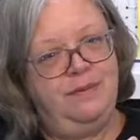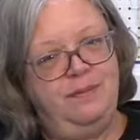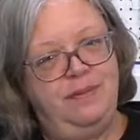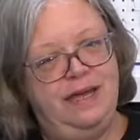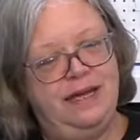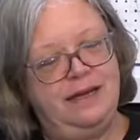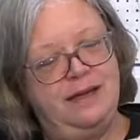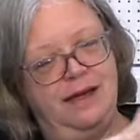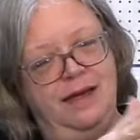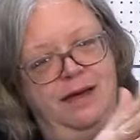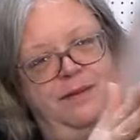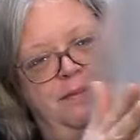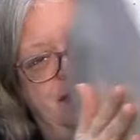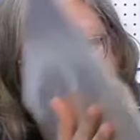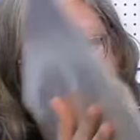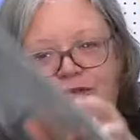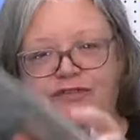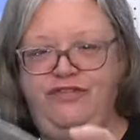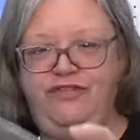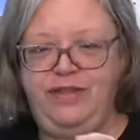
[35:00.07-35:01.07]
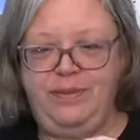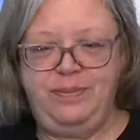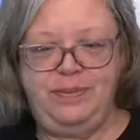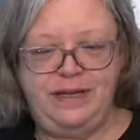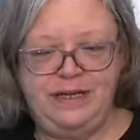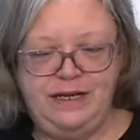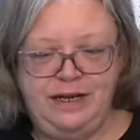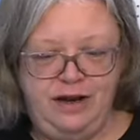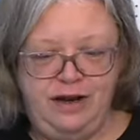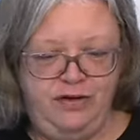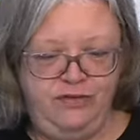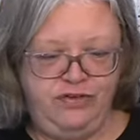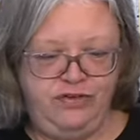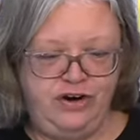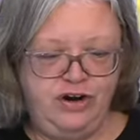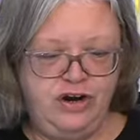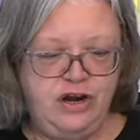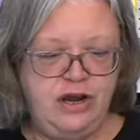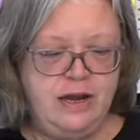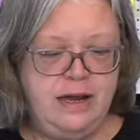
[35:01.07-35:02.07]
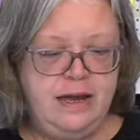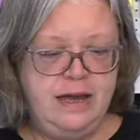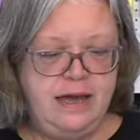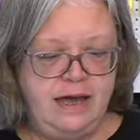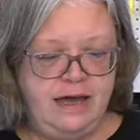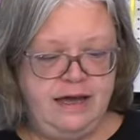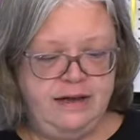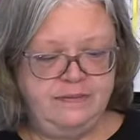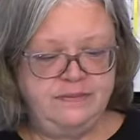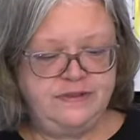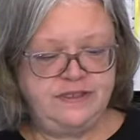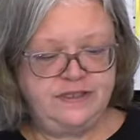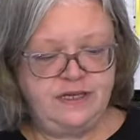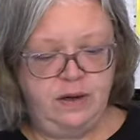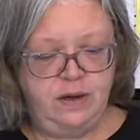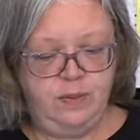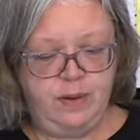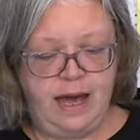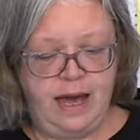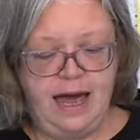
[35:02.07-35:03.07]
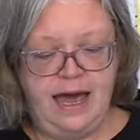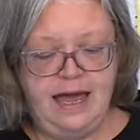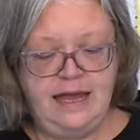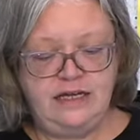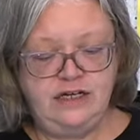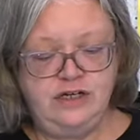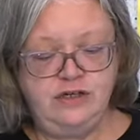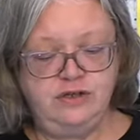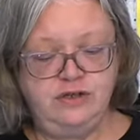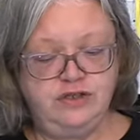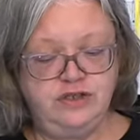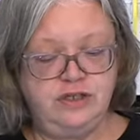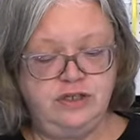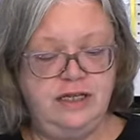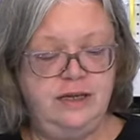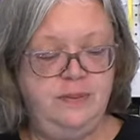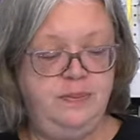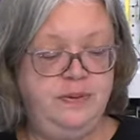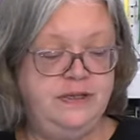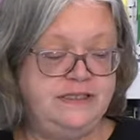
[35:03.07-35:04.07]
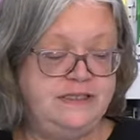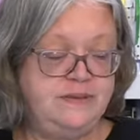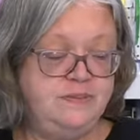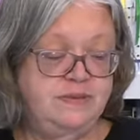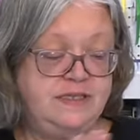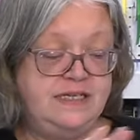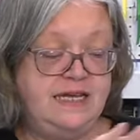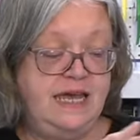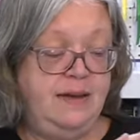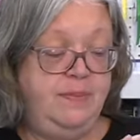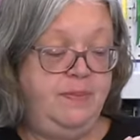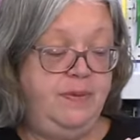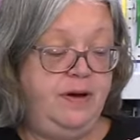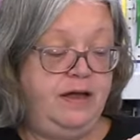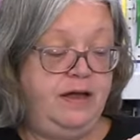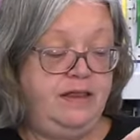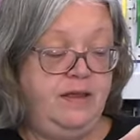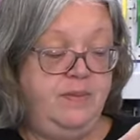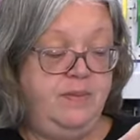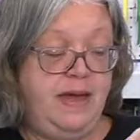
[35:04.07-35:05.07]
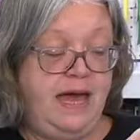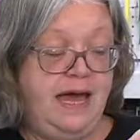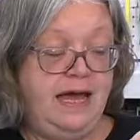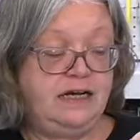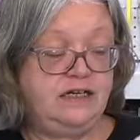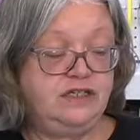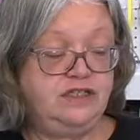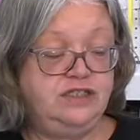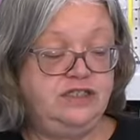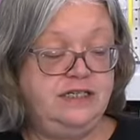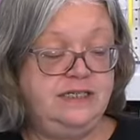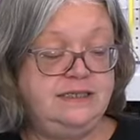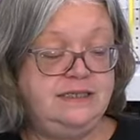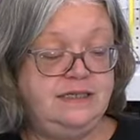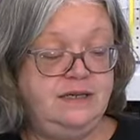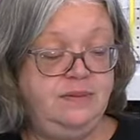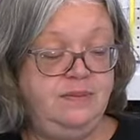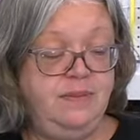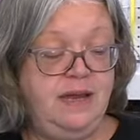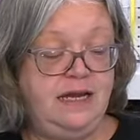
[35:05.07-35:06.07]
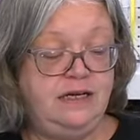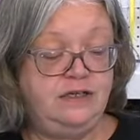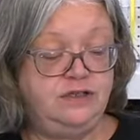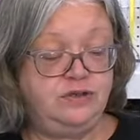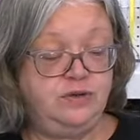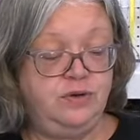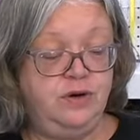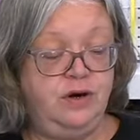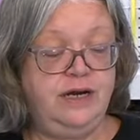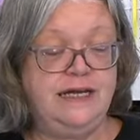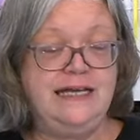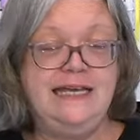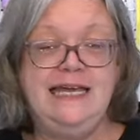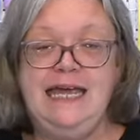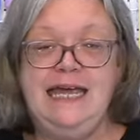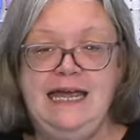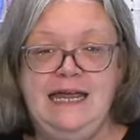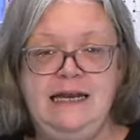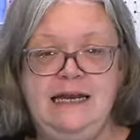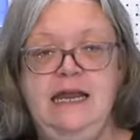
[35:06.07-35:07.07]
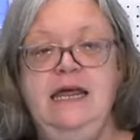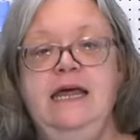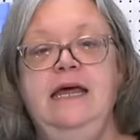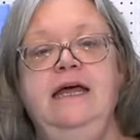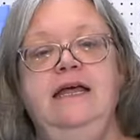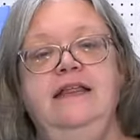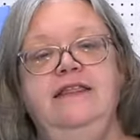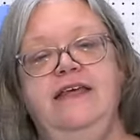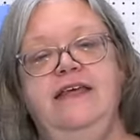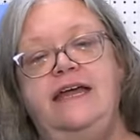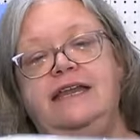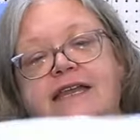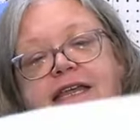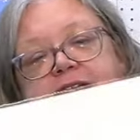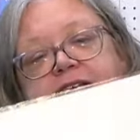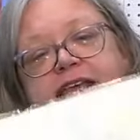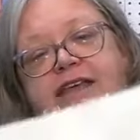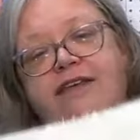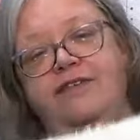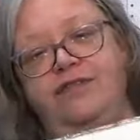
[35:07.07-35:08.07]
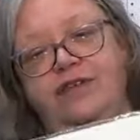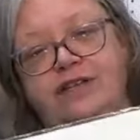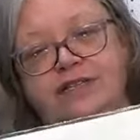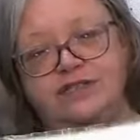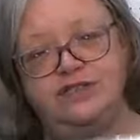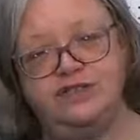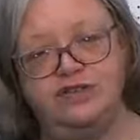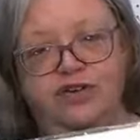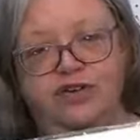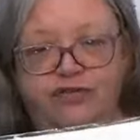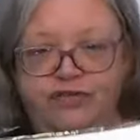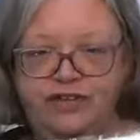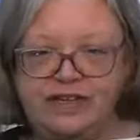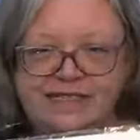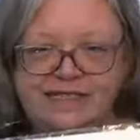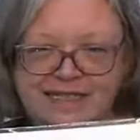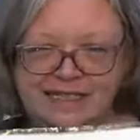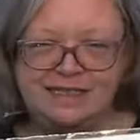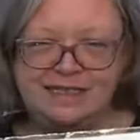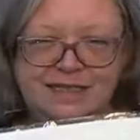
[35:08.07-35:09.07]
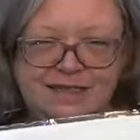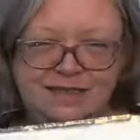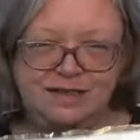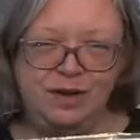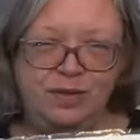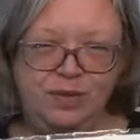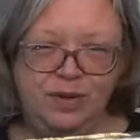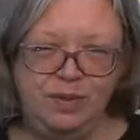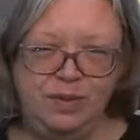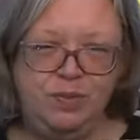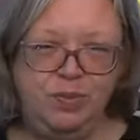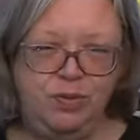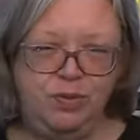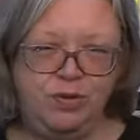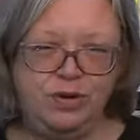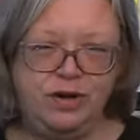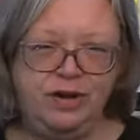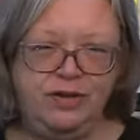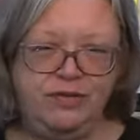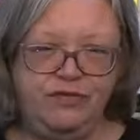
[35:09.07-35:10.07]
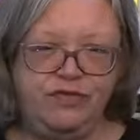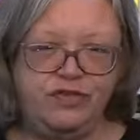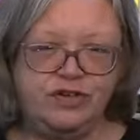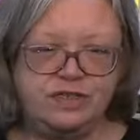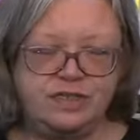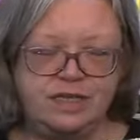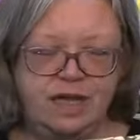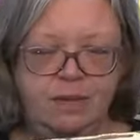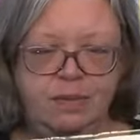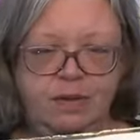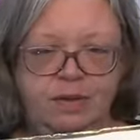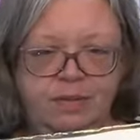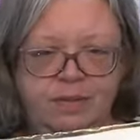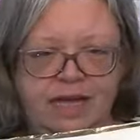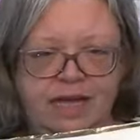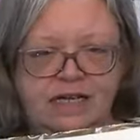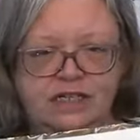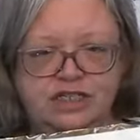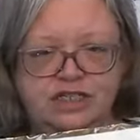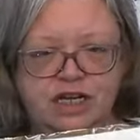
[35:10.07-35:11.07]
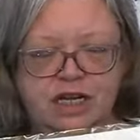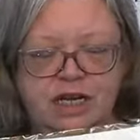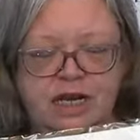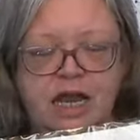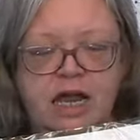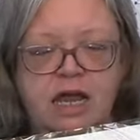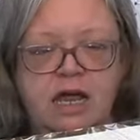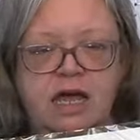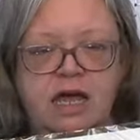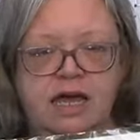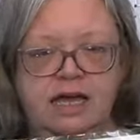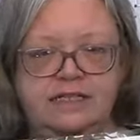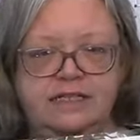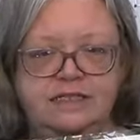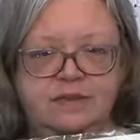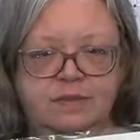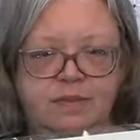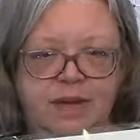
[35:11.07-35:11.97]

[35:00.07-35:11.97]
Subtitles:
a big about flipping it over. So I usually put some tape on the back just to make sure, again, that even surface is so important for sublimation, to